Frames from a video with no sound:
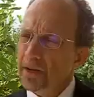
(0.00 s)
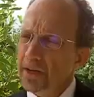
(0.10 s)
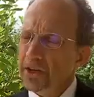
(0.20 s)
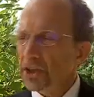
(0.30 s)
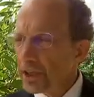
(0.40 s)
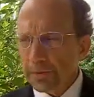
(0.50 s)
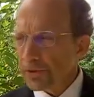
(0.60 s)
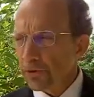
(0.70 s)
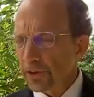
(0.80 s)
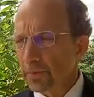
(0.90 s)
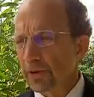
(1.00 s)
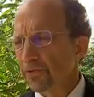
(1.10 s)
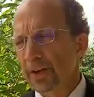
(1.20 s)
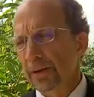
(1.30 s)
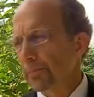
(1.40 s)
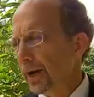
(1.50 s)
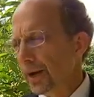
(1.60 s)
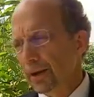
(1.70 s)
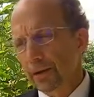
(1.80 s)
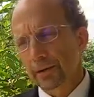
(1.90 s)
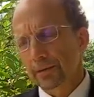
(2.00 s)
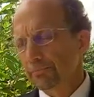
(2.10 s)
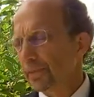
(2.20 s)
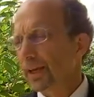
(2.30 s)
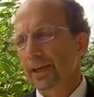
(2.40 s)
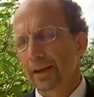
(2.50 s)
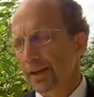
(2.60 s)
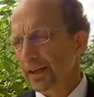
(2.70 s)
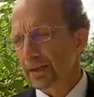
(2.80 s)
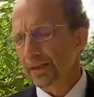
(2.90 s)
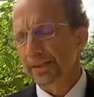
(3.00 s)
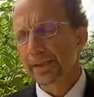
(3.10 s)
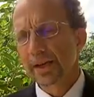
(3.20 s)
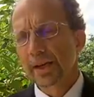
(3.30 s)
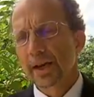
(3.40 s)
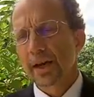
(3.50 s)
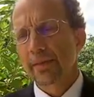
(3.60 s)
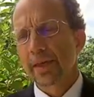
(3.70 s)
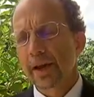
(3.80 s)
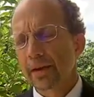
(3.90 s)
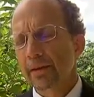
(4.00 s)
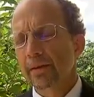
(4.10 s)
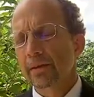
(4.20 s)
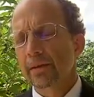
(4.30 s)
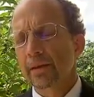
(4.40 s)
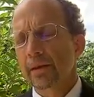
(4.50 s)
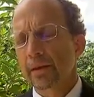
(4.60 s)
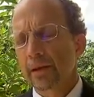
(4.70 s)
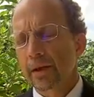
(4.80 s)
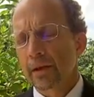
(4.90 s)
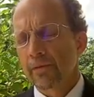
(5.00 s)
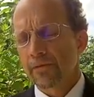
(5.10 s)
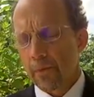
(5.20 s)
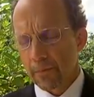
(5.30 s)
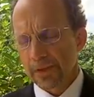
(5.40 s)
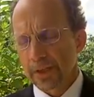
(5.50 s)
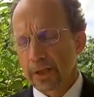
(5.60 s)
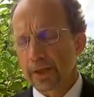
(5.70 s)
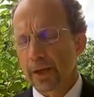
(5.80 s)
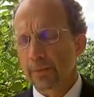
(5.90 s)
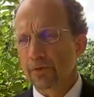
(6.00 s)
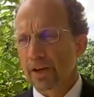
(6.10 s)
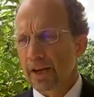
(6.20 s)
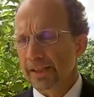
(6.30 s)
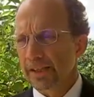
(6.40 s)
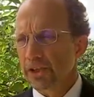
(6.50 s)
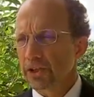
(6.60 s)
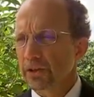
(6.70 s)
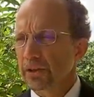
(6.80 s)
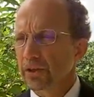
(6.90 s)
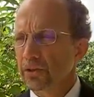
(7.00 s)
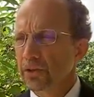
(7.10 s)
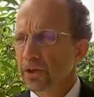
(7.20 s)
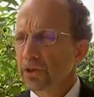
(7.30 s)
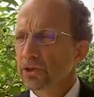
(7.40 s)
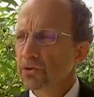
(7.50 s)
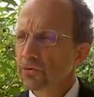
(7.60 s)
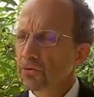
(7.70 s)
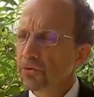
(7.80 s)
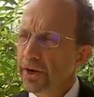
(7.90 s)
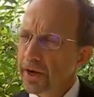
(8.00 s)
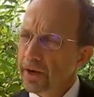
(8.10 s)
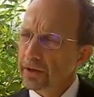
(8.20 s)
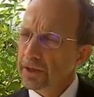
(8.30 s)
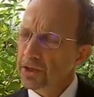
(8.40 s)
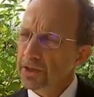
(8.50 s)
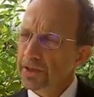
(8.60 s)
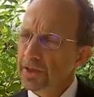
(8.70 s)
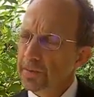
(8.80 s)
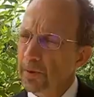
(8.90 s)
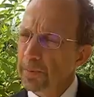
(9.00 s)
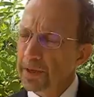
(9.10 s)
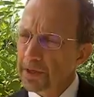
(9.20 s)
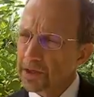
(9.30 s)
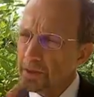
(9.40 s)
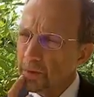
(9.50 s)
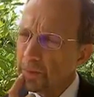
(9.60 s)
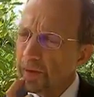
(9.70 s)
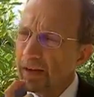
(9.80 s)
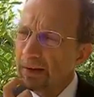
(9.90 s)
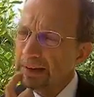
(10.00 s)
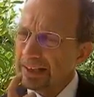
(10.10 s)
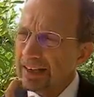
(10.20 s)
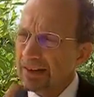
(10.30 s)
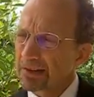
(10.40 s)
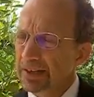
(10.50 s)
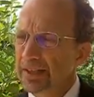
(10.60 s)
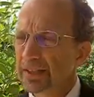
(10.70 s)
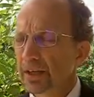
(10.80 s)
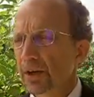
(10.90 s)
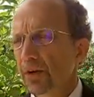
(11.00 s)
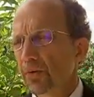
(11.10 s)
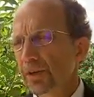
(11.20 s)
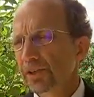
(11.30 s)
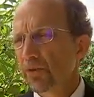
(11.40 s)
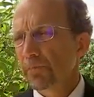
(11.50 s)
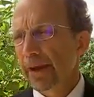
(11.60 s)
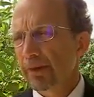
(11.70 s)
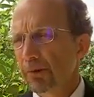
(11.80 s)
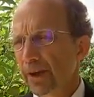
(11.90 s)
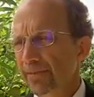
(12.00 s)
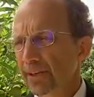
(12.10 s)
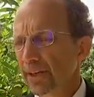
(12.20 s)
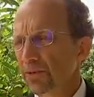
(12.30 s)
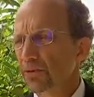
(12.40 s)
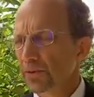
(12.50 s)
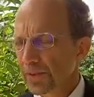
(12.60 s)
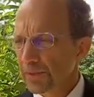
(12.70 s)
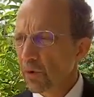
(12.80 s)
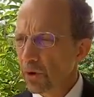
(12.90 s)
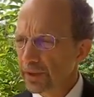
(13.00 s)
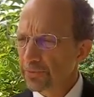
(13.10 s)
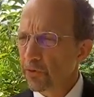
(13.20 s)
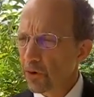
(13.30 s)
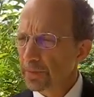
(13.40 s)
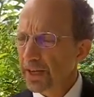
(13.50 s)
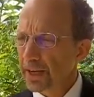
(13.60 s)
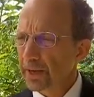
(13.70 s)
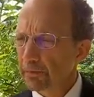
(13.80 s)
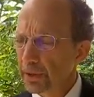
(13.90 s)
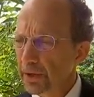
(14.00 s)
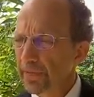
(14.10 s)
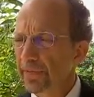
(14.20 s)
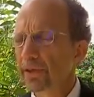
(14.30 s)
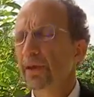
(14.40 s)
Initially, it was thought to be a fairly mild dengue-like illness, and then from Brazil came the realization that two rare conditions in the population were being greatly increased. One is called microcephaly, or small deformed head at birth,